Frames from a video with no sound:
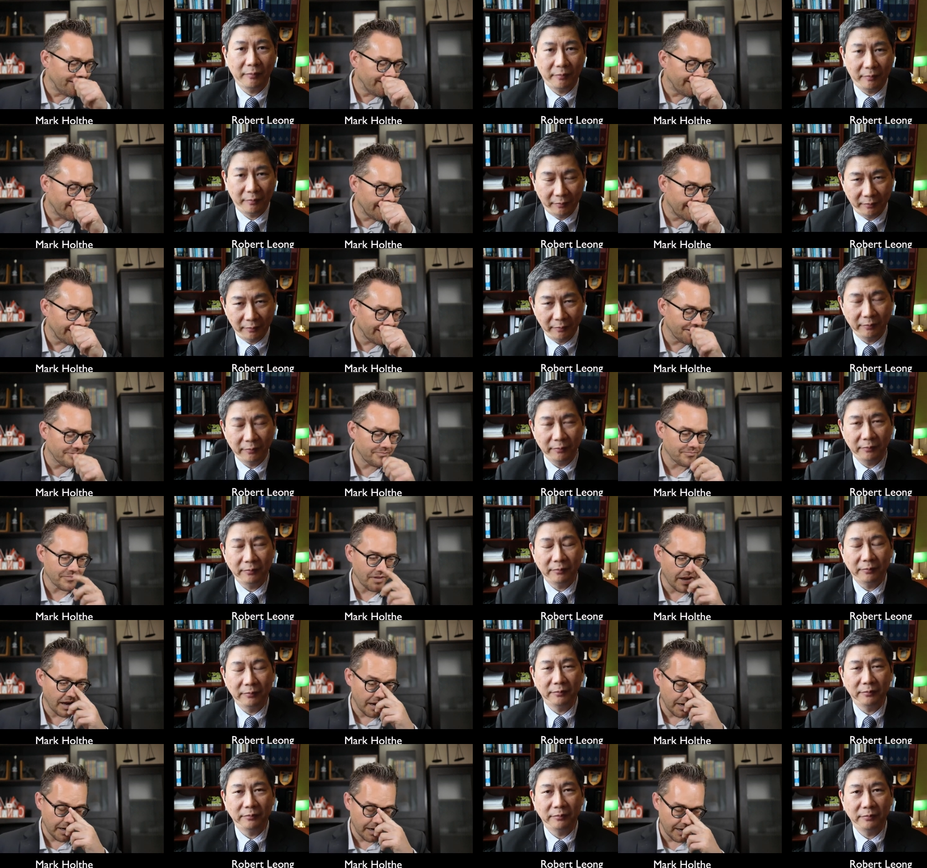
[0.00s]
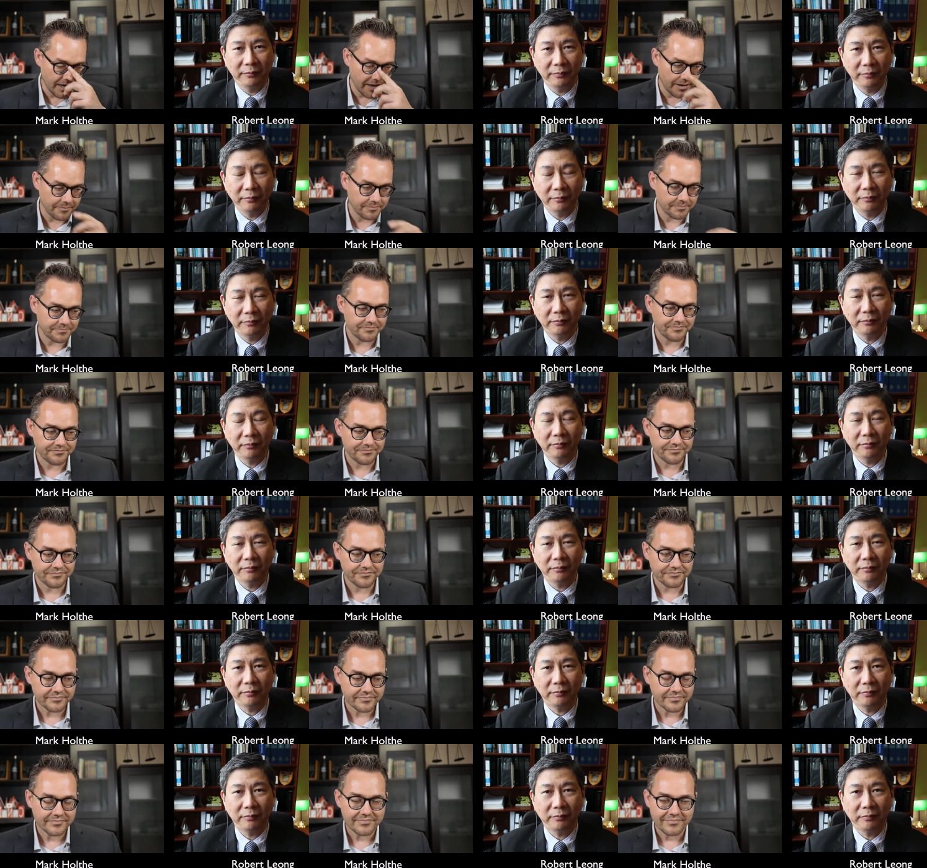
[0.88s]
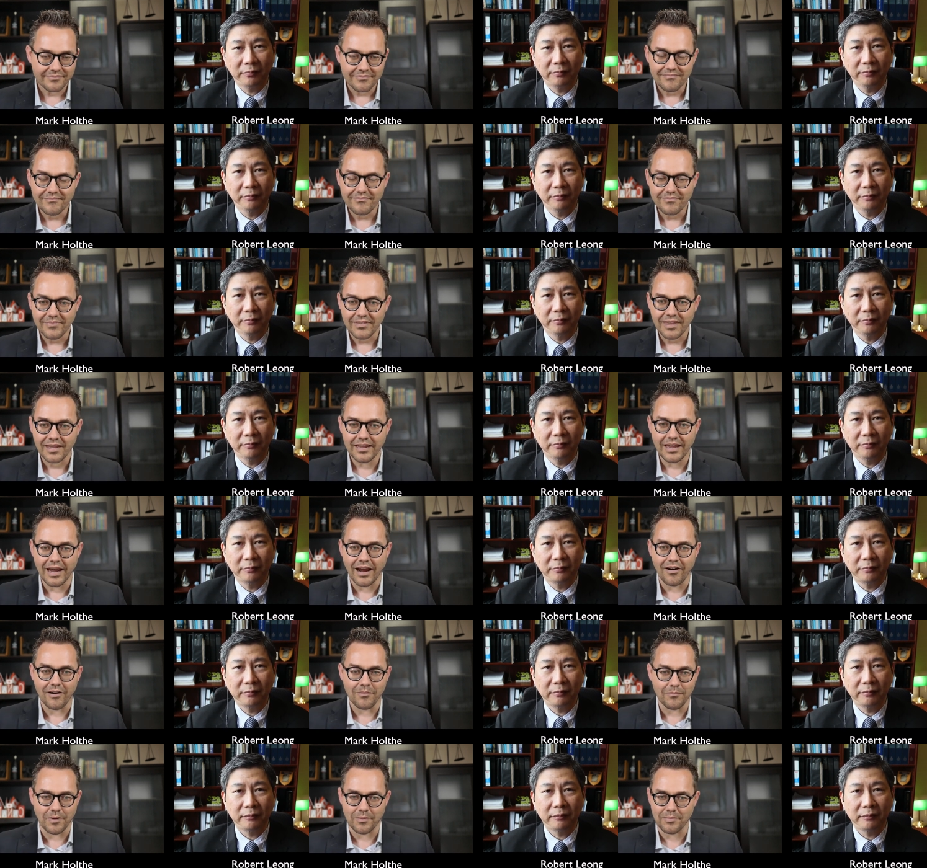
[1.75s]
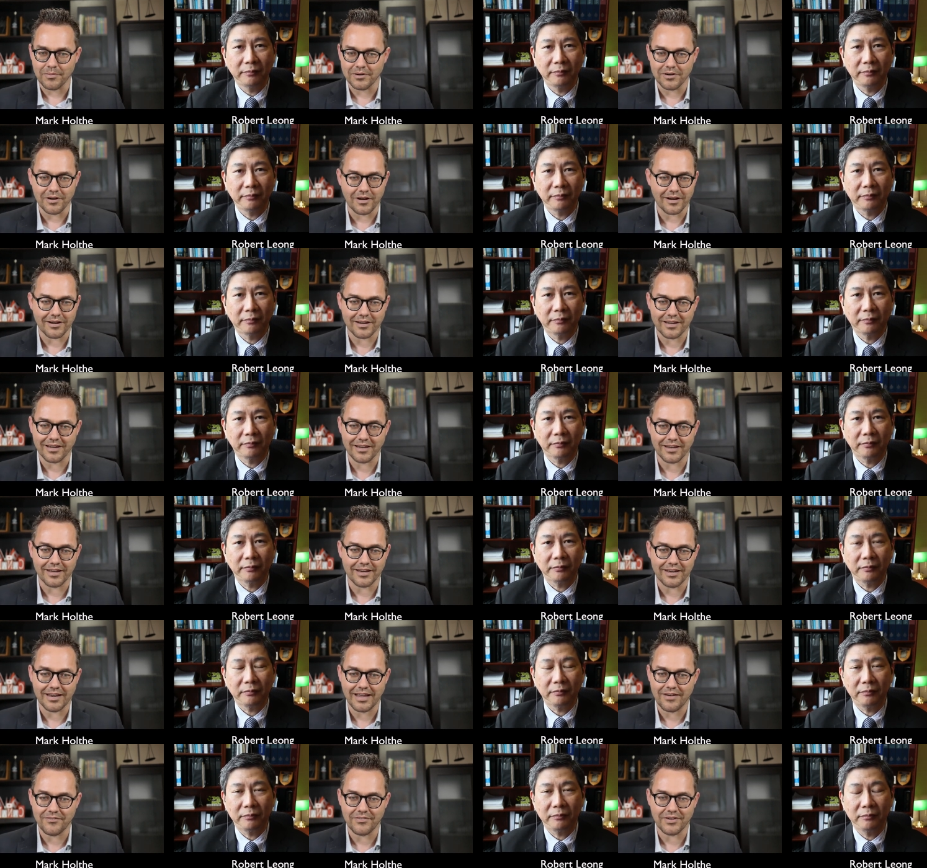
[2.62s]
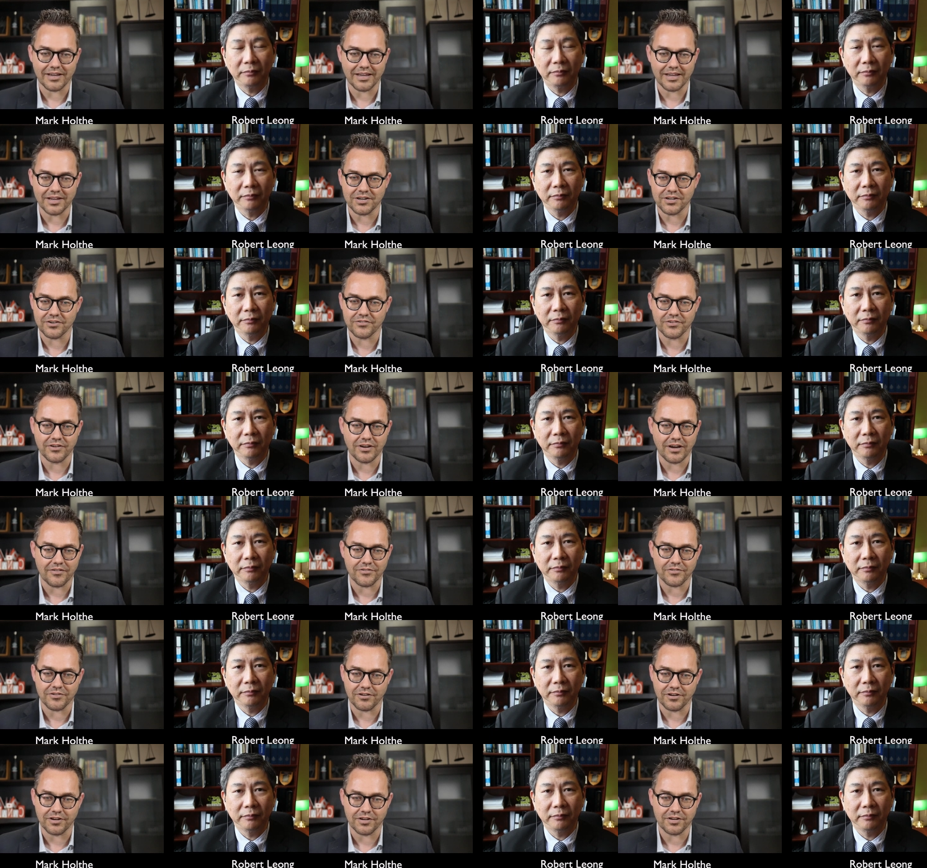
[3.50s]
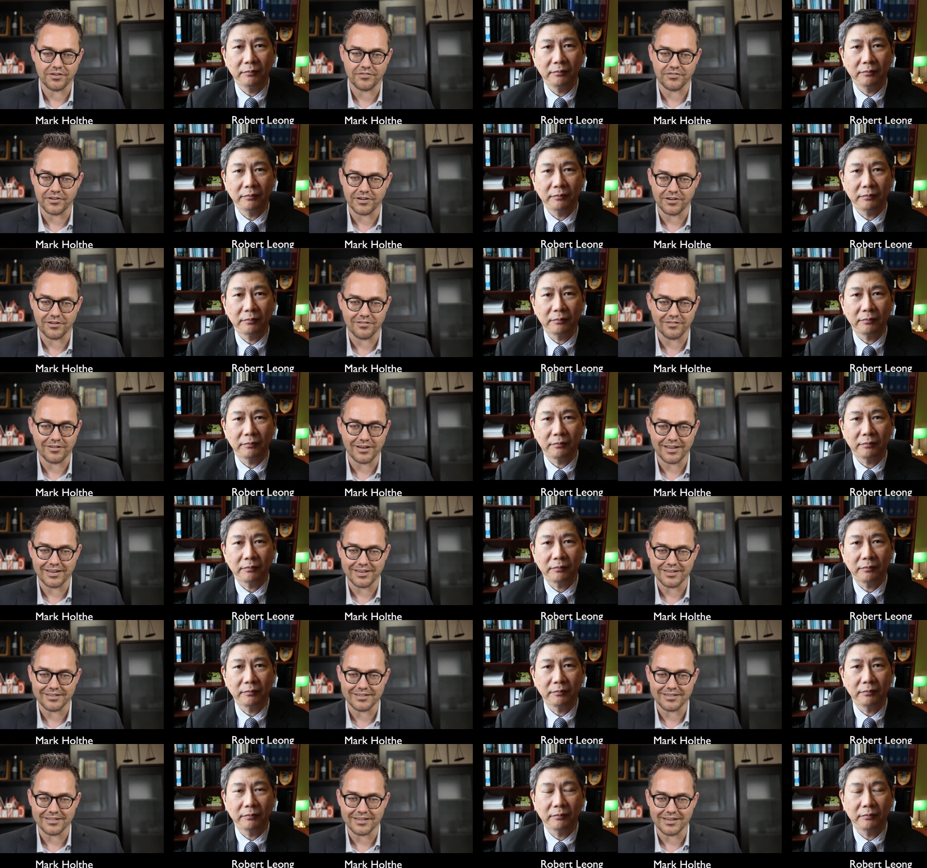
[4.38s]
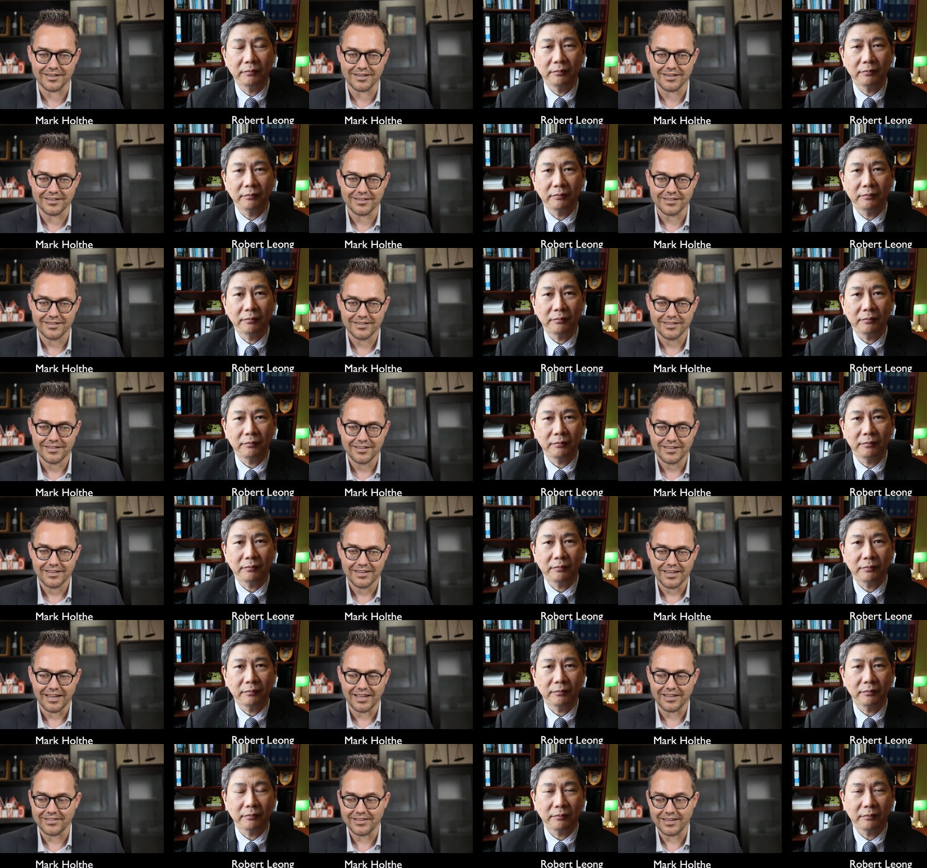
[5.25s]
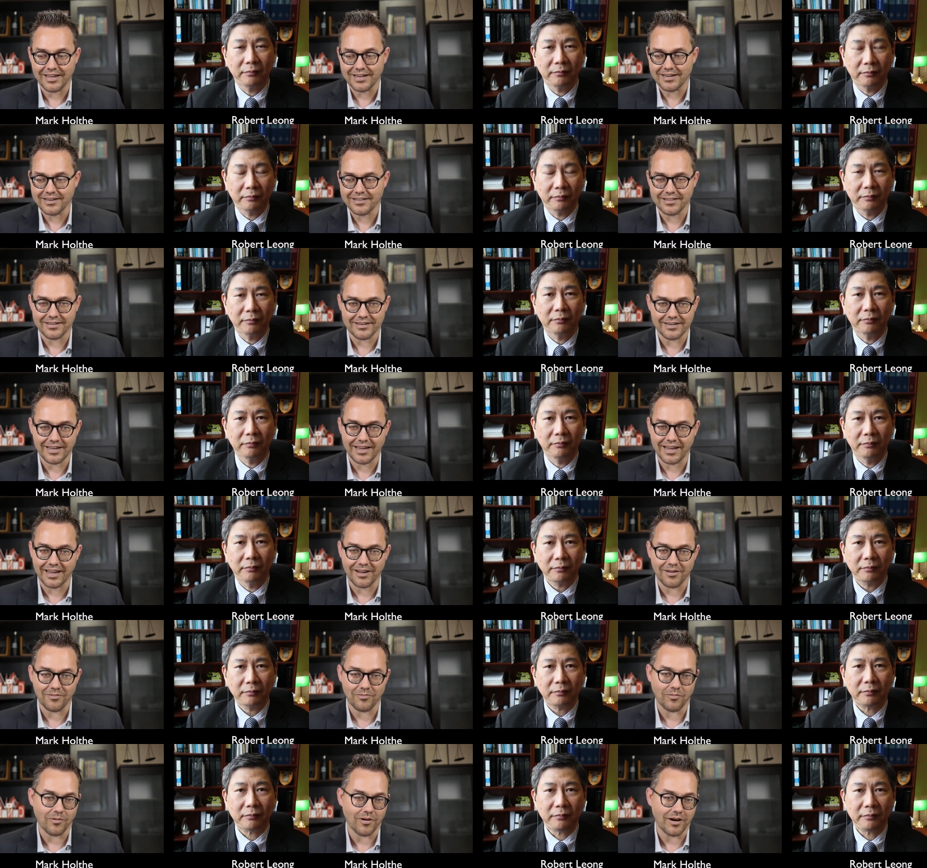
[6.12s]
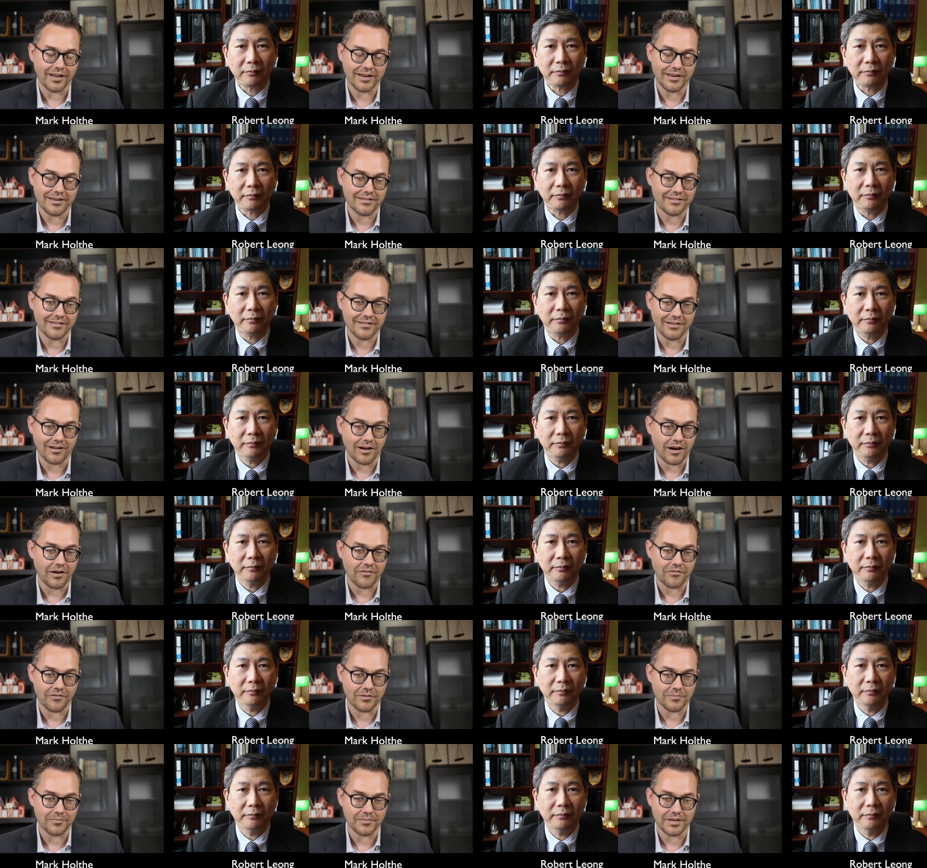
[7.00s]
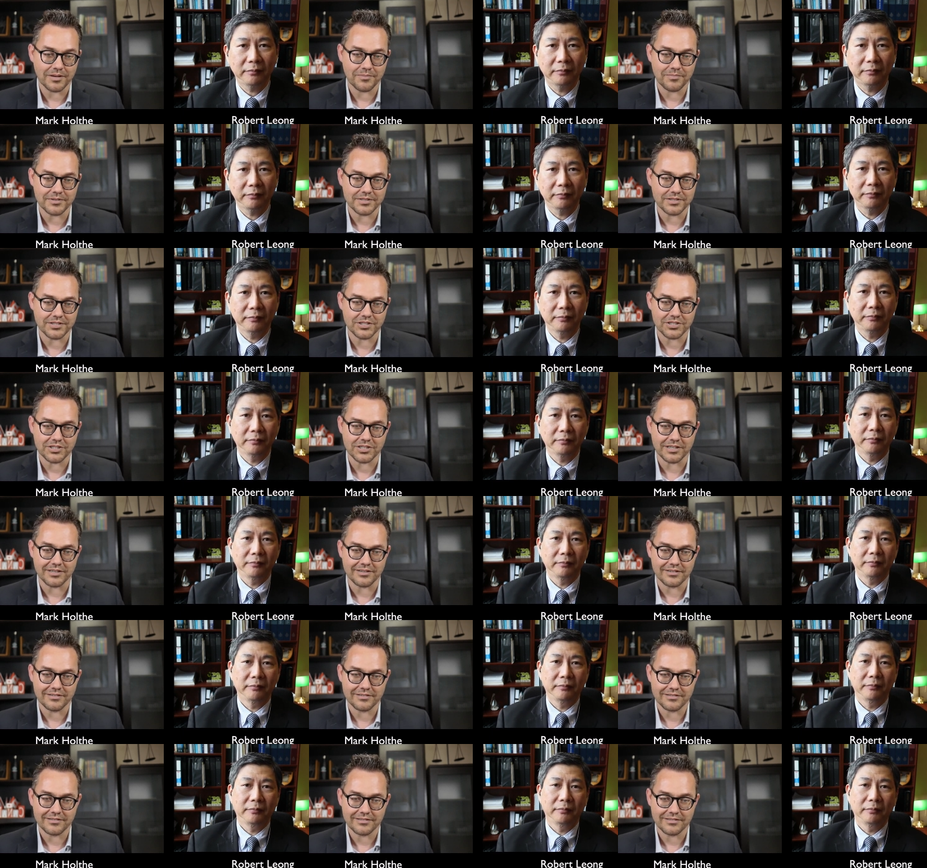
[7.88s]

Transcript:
Speaker 1: I remember knocking and having interview after interview. And in the end of the day, one offered me a position